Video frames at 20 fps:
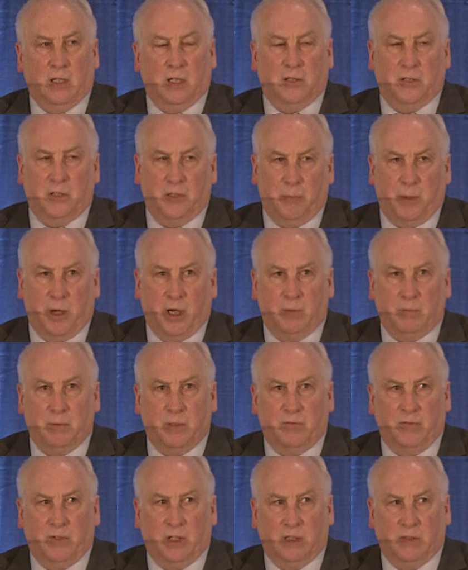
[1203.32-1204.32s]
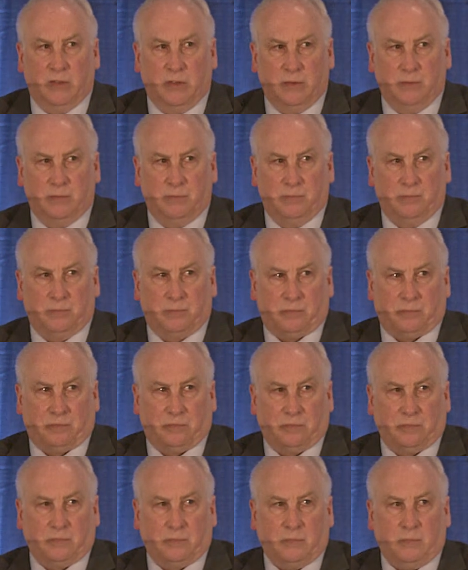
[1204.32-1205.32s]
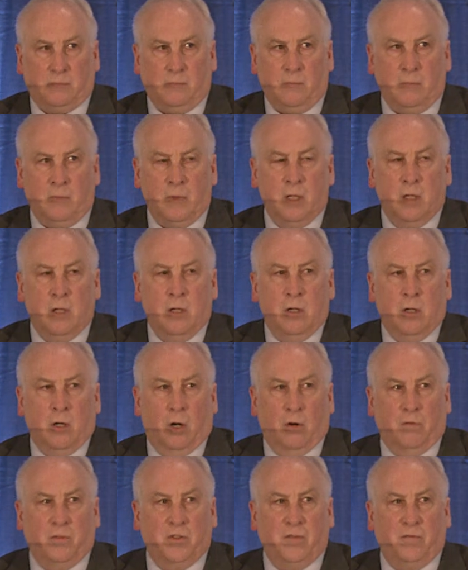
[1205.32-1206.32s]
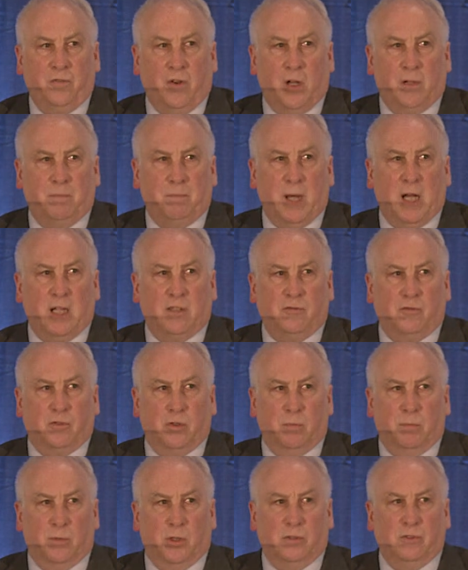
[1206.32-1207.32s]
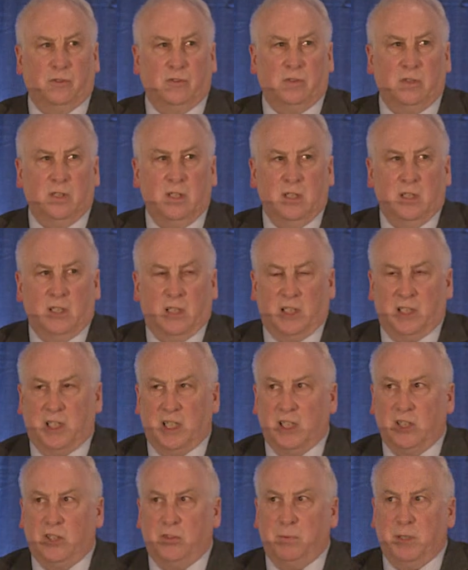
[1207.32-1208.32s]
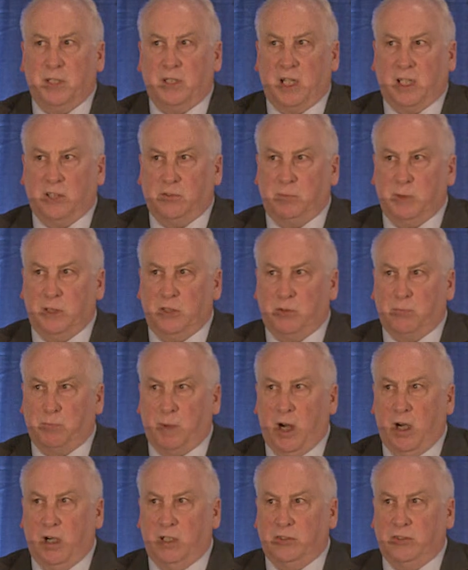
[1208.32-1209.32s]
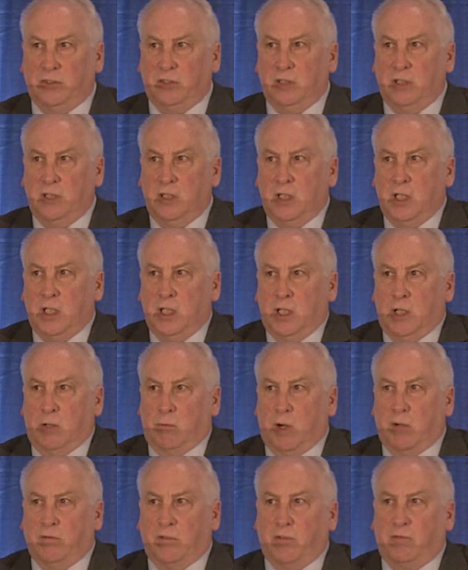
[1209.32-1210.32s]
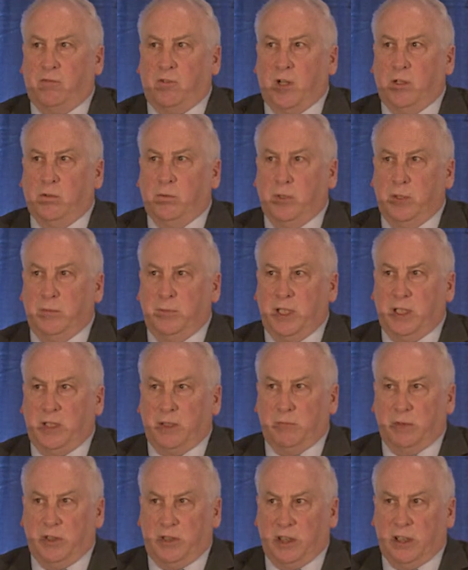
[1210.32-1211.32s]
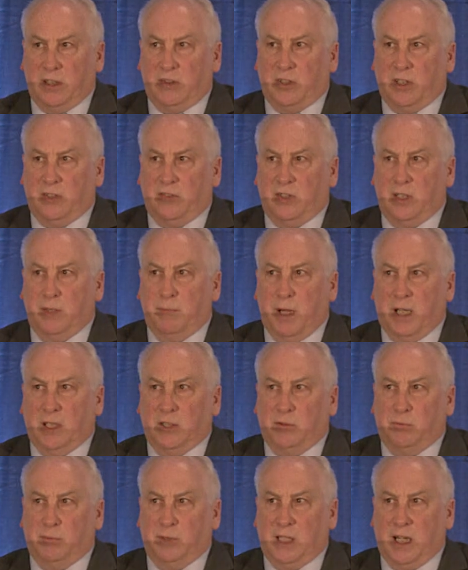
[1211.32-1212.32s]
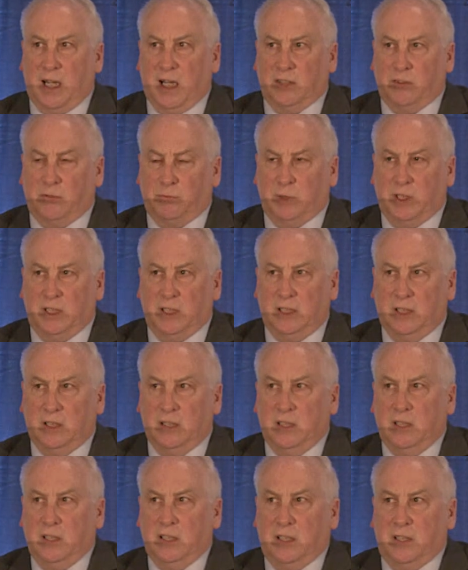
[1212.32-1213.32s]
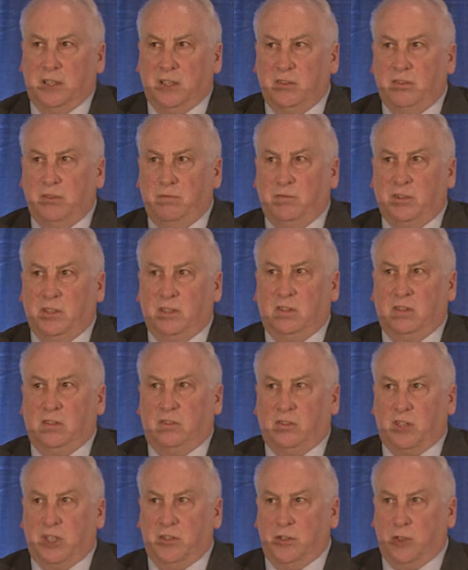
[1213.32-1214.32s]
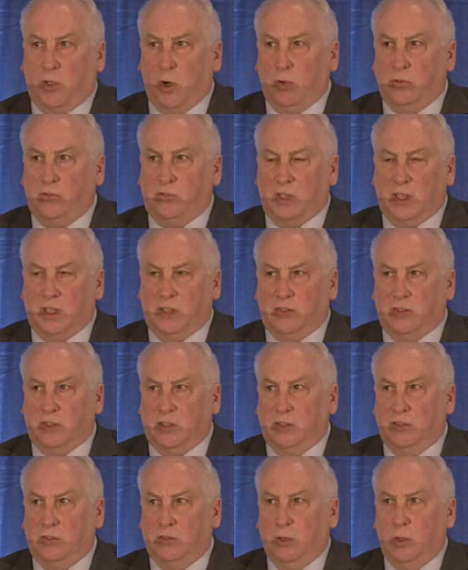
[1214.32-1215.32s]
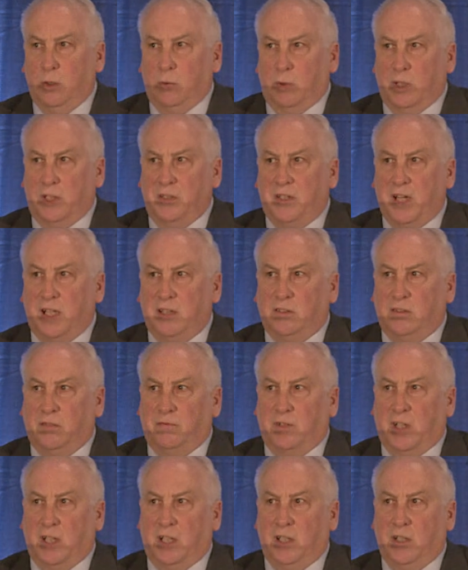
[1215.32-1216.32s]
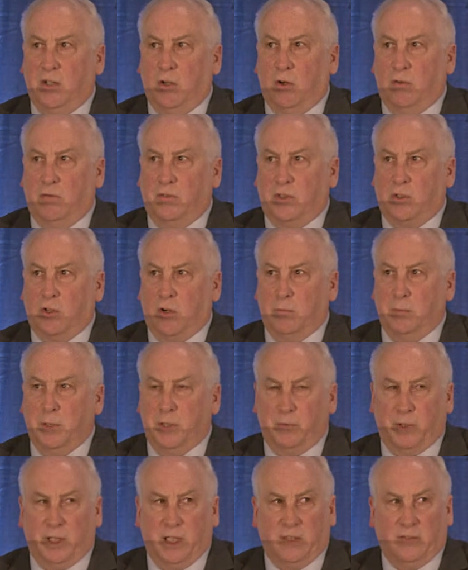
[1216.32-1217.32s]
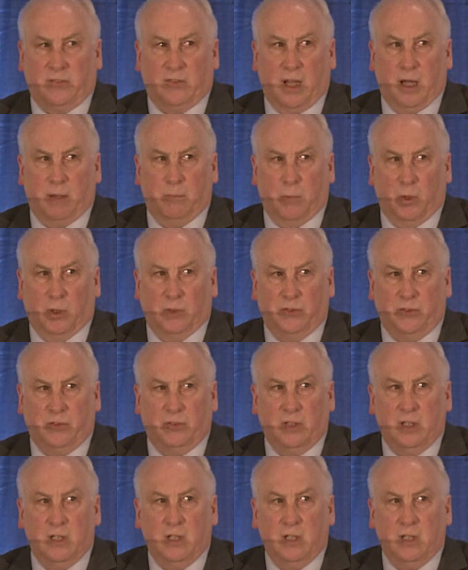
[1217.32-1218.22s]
and the Department of Health. Over the past few months, engagement has been sparse. However, following a meeting with HSE management last week, it is envisaged that negotiations will intensify over the coming weeks and months